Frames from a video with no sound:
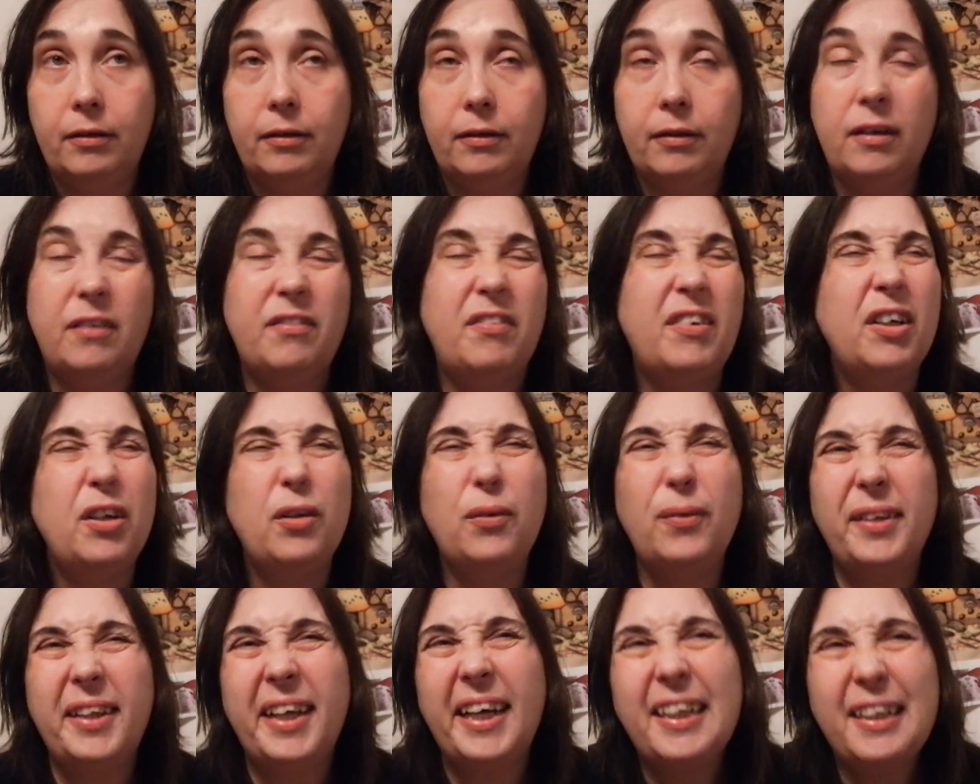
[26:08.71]
tough. I
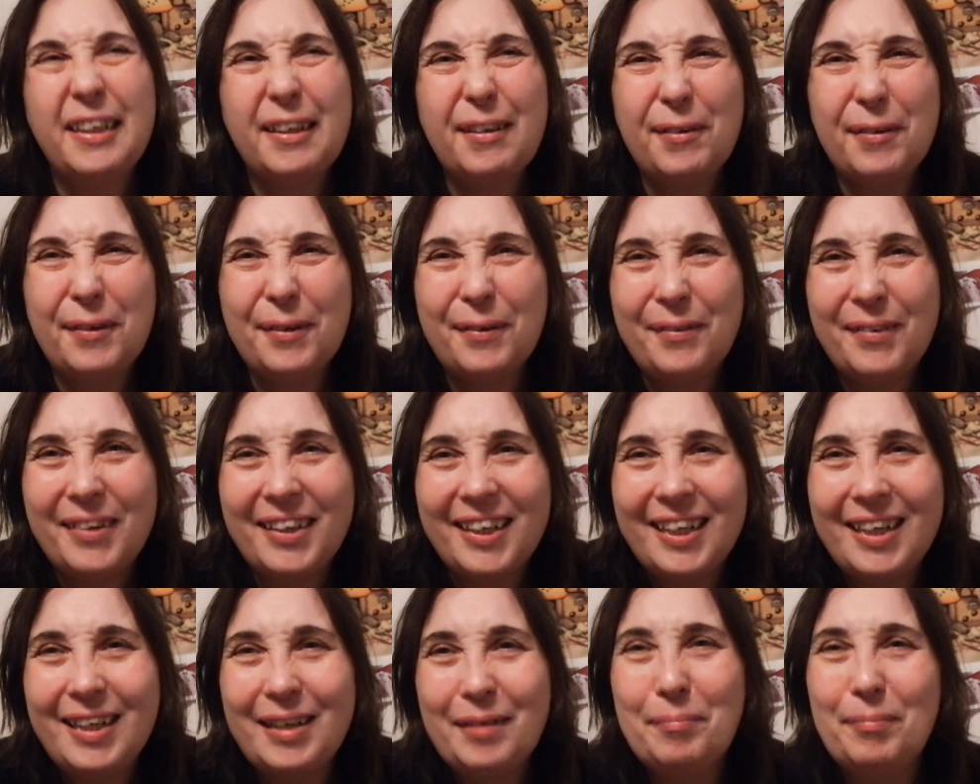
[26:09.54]
don't like to do
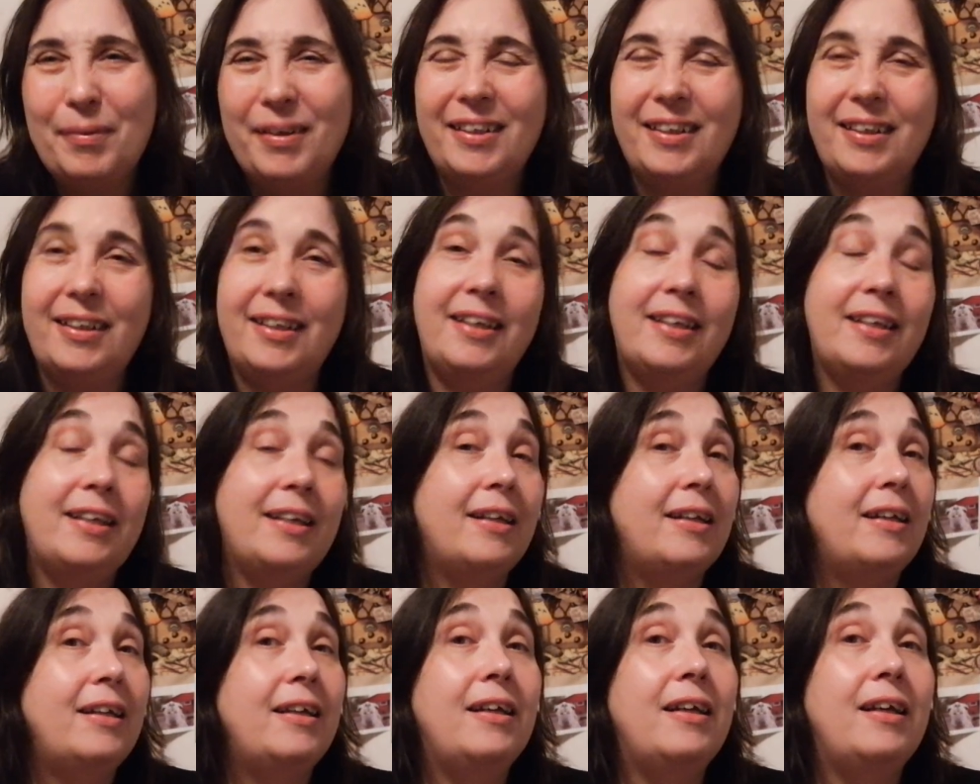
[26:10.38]
that, but
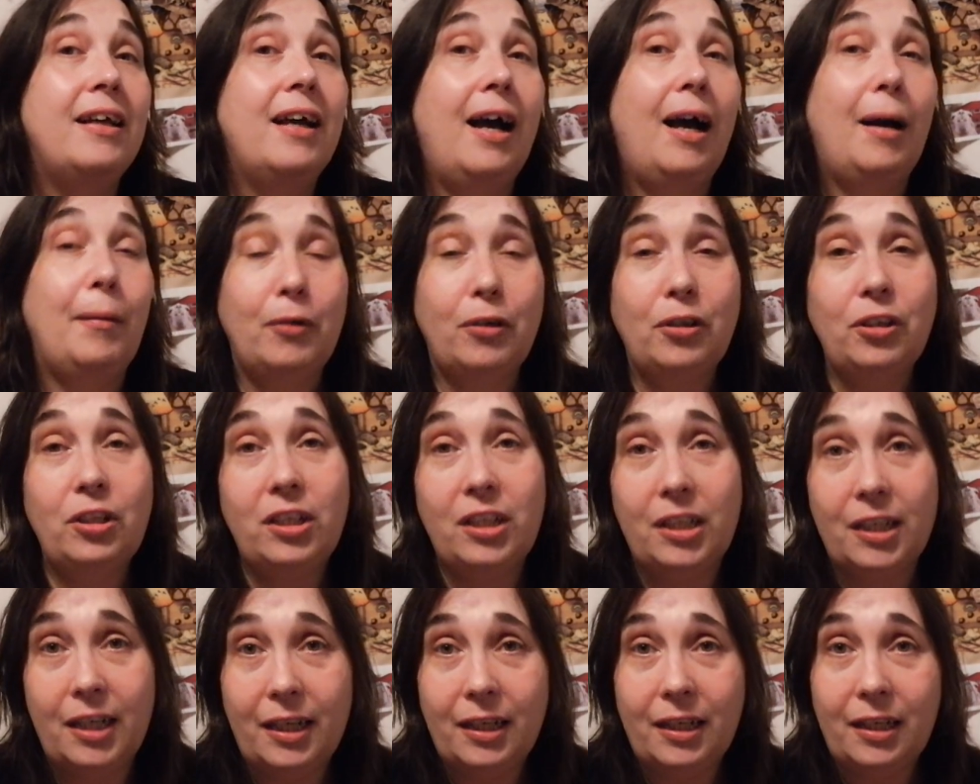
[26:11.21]
I'm going to
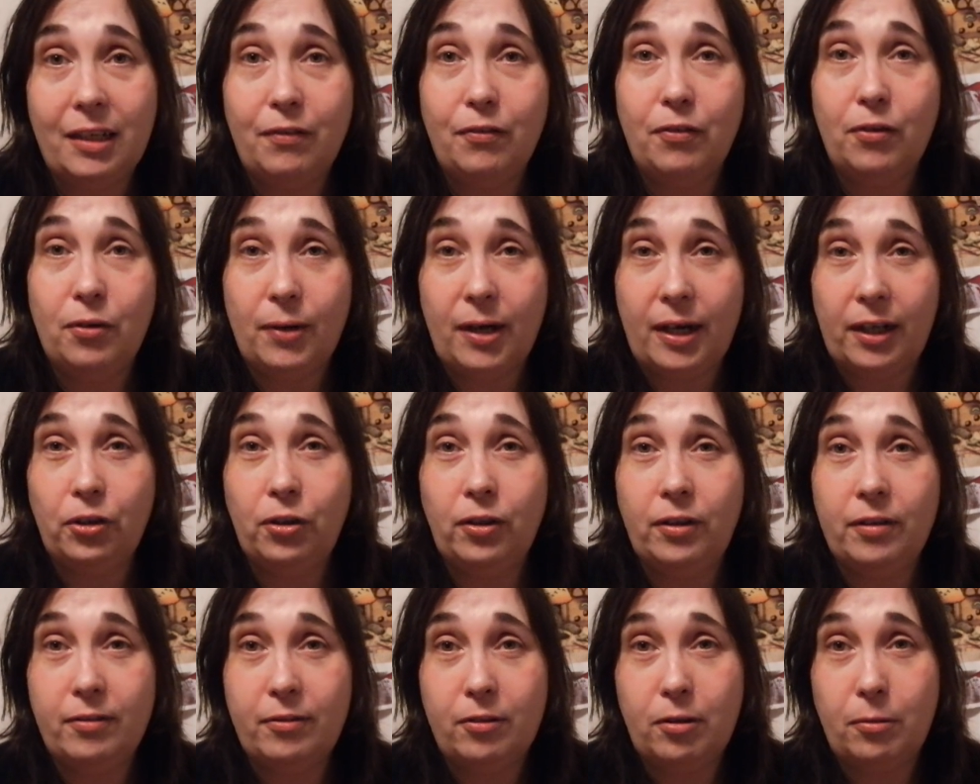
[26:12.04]
check if you're
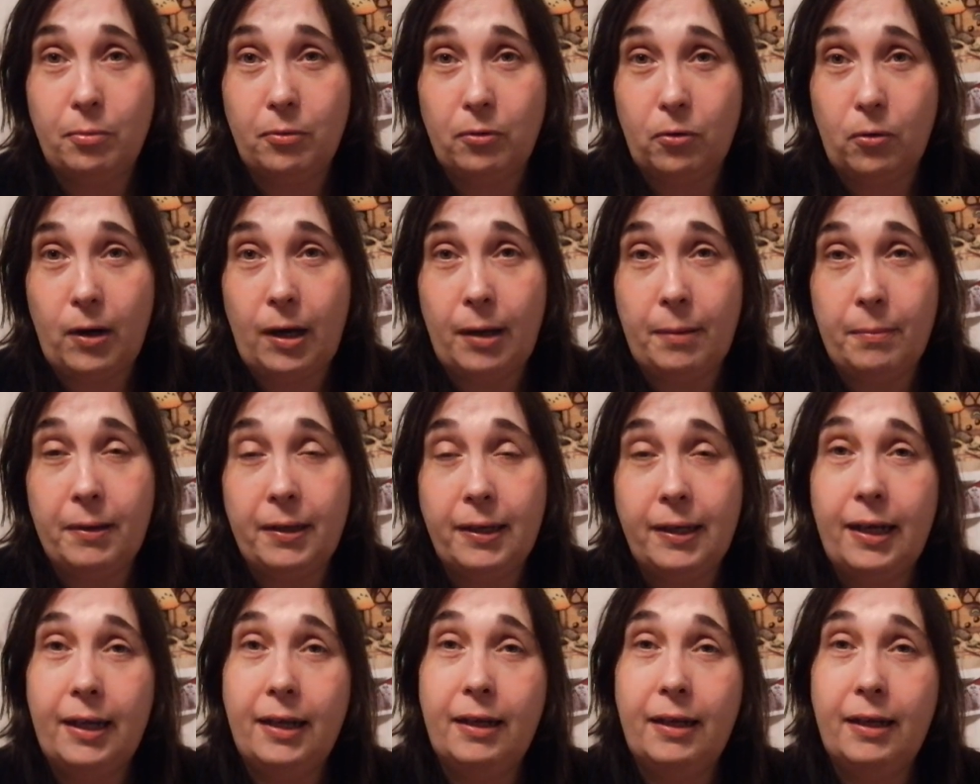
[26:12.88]
actually subscribing.